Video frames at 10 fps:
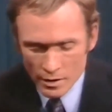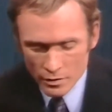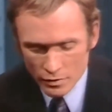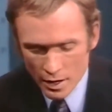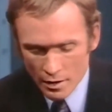how
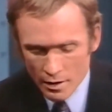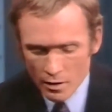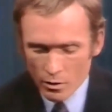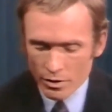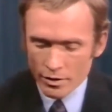do you stand
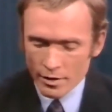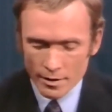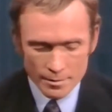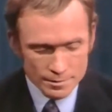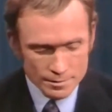now with
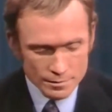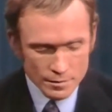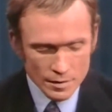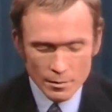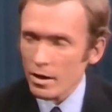um,
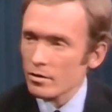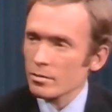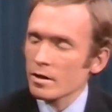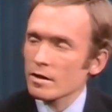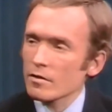the
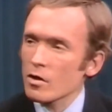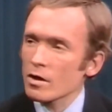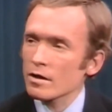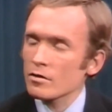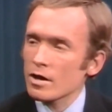possibility of
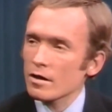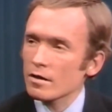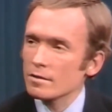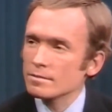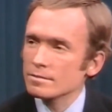going to
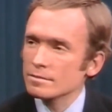jail?